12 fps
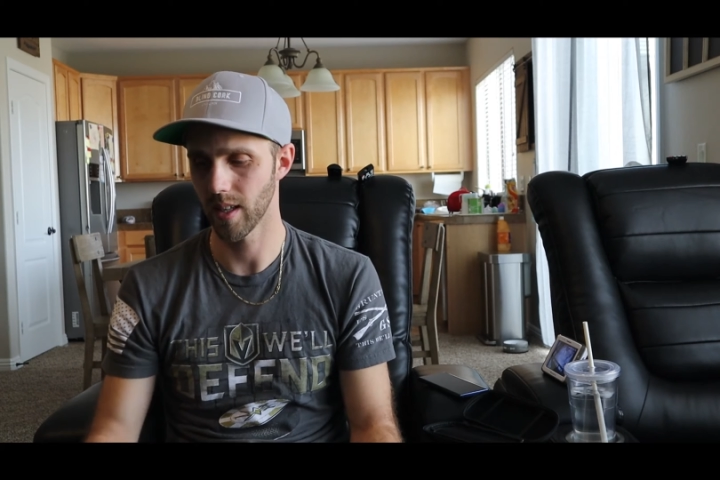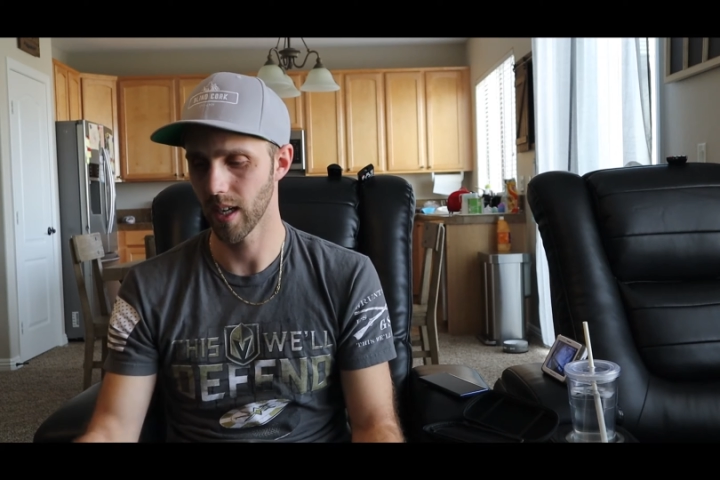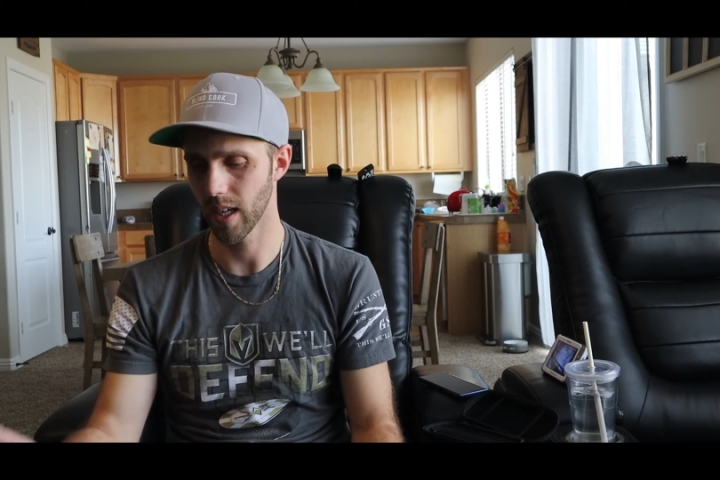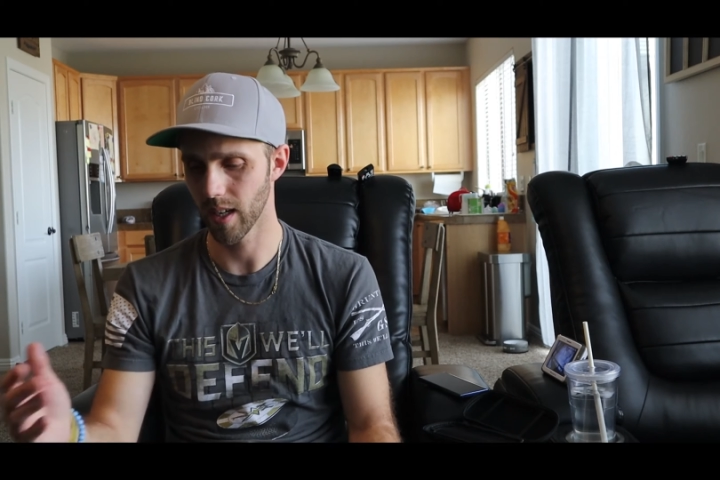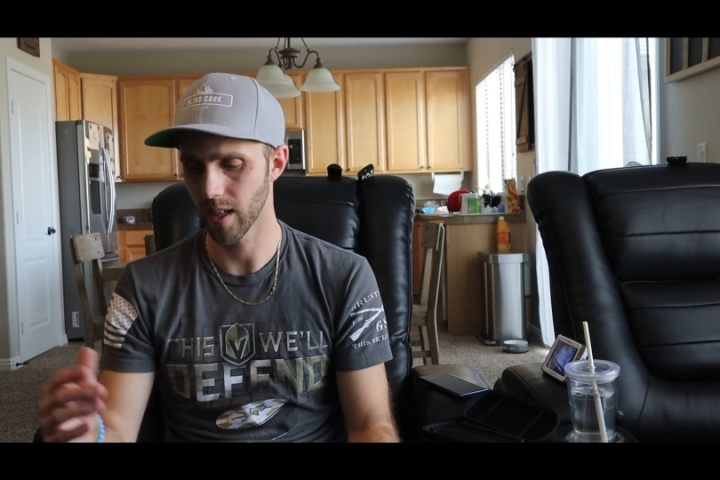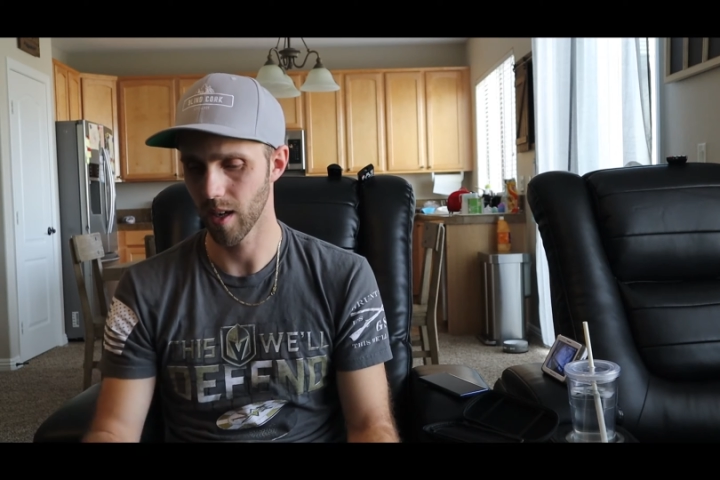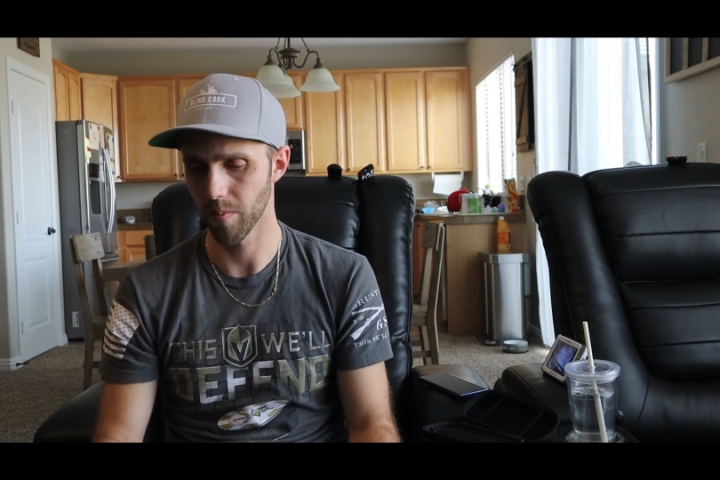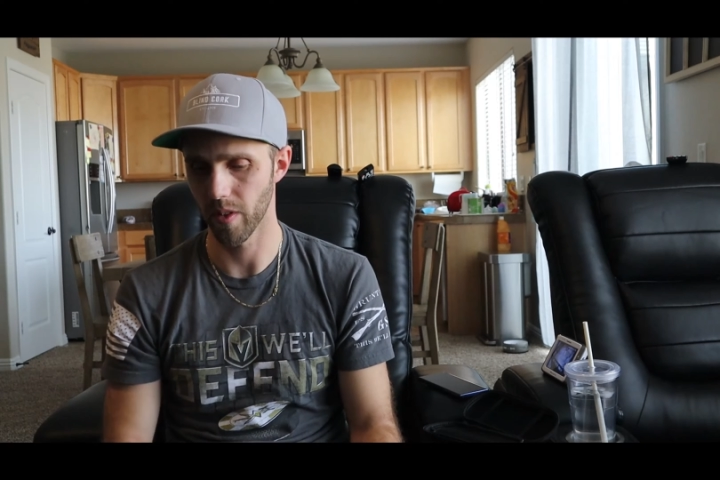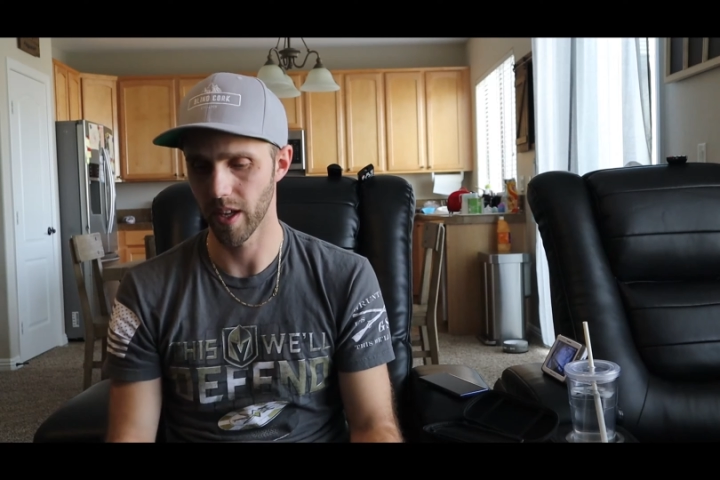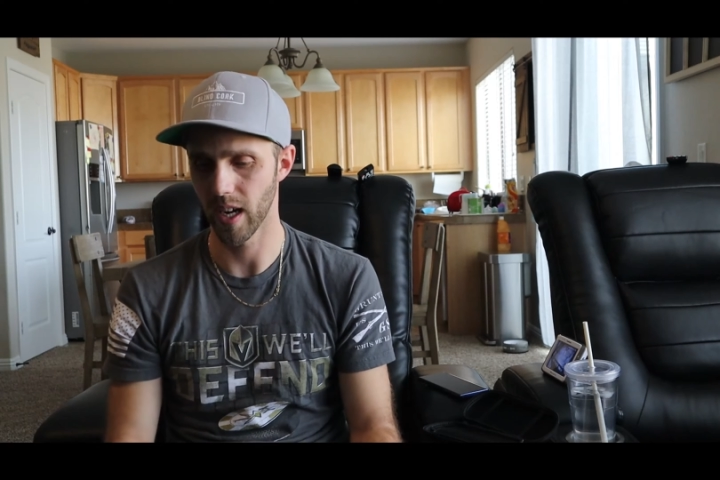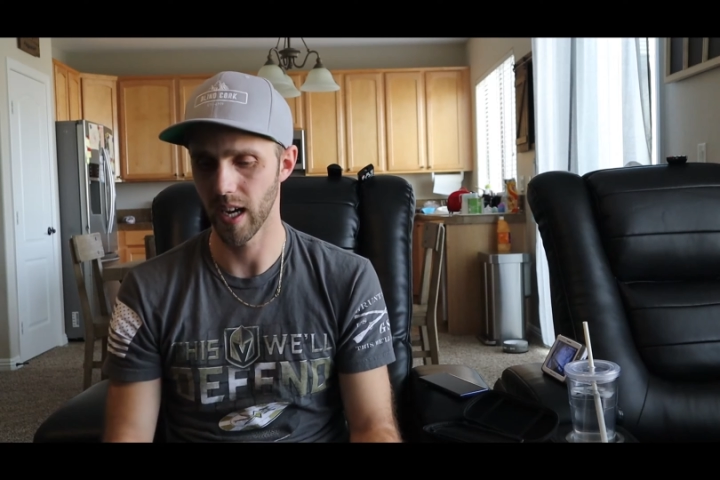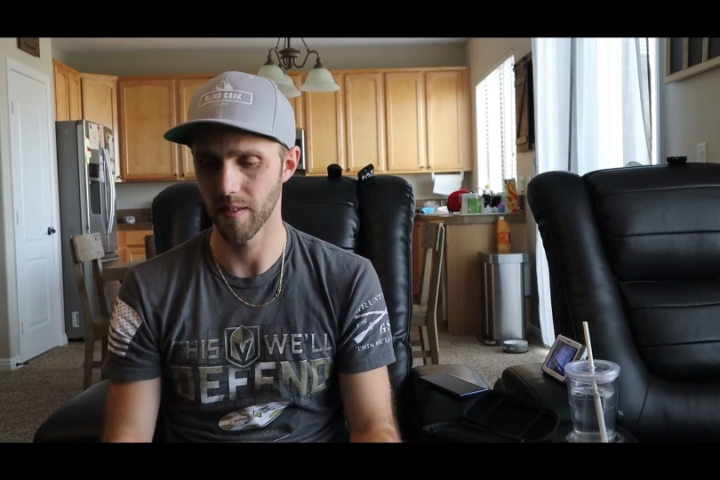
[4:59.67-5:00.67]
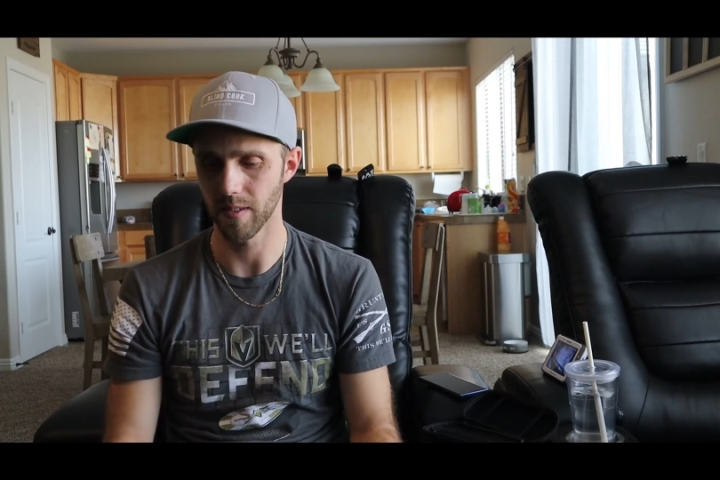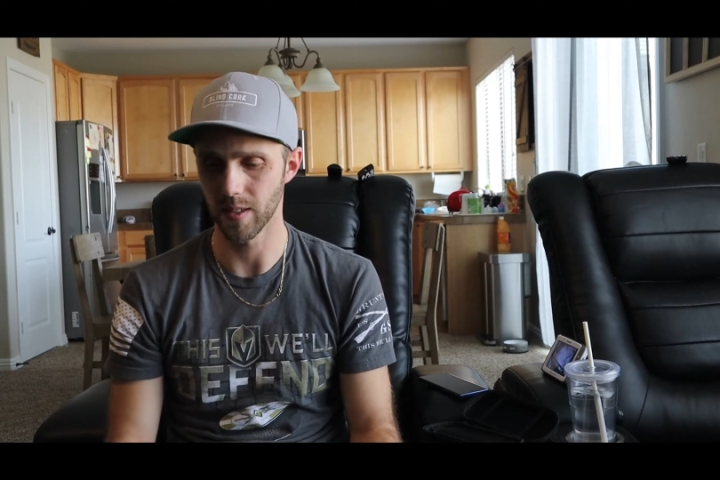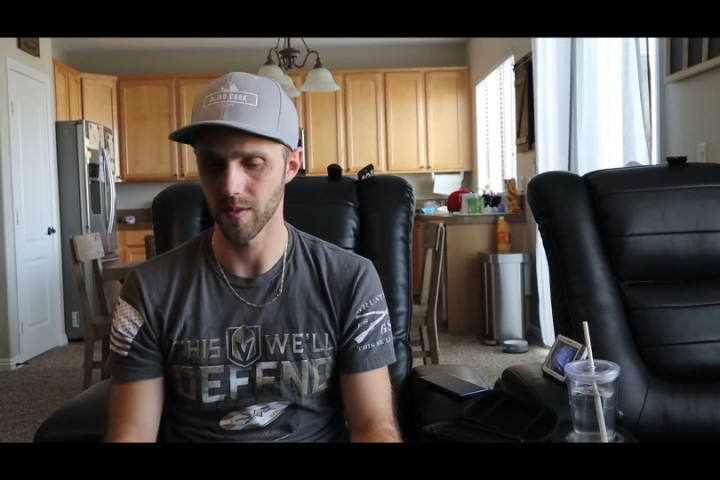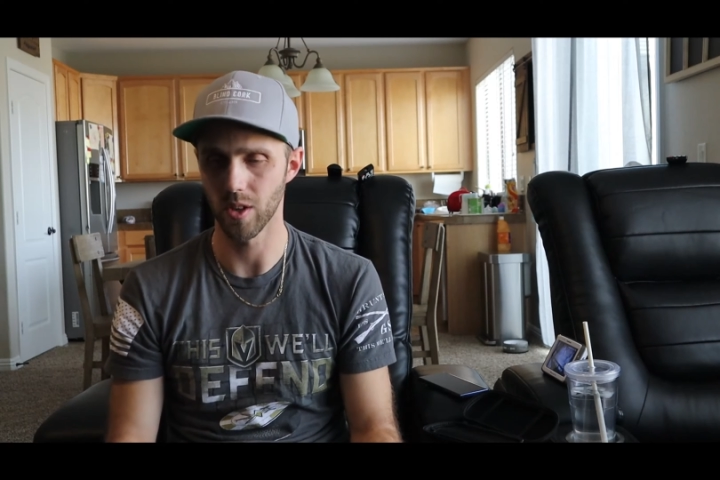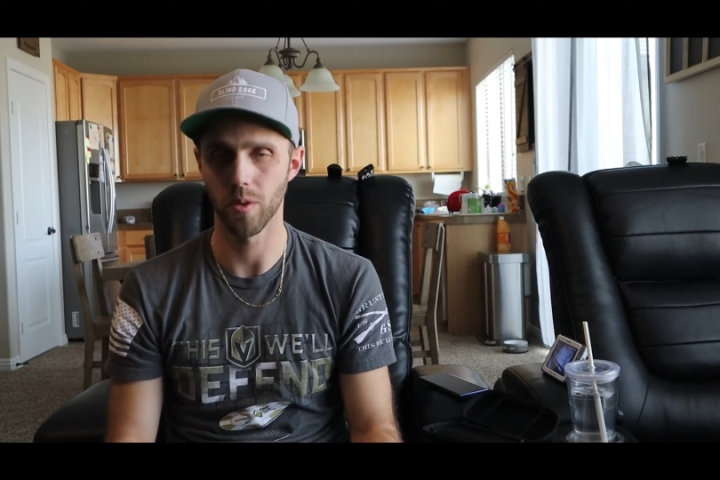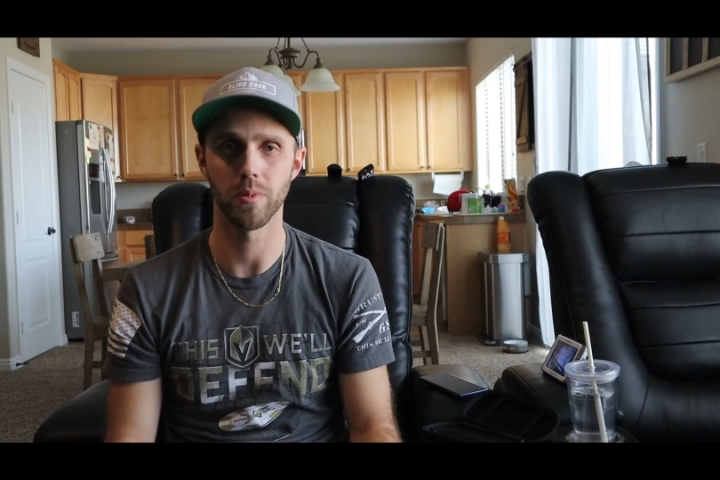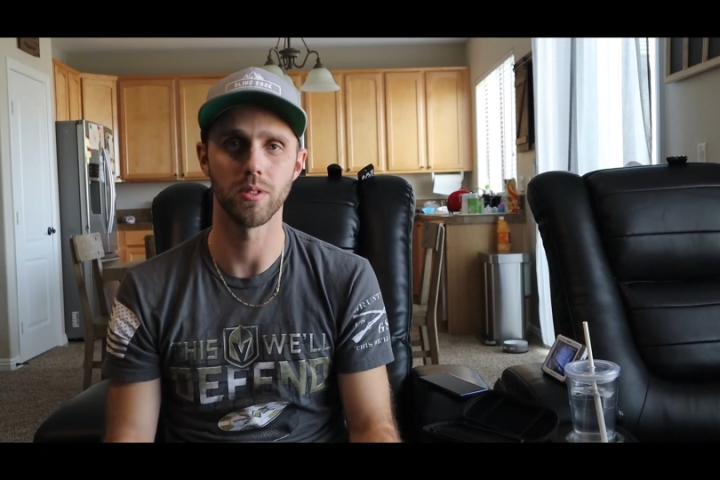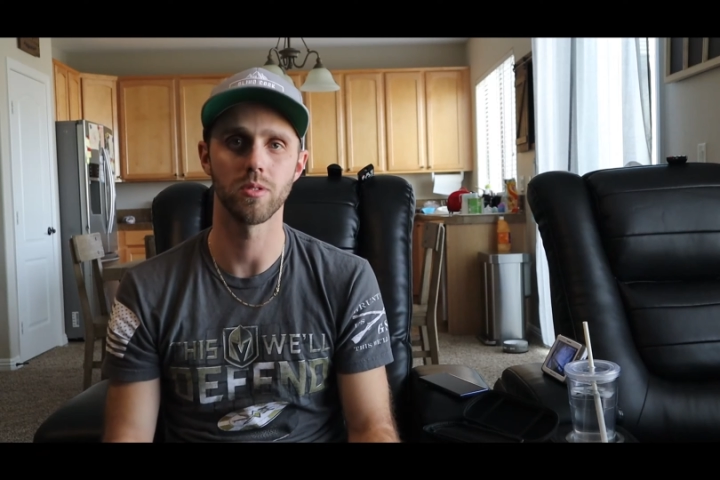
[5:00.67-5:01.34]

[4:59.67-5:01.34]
then I got a couple that I haven't even opened,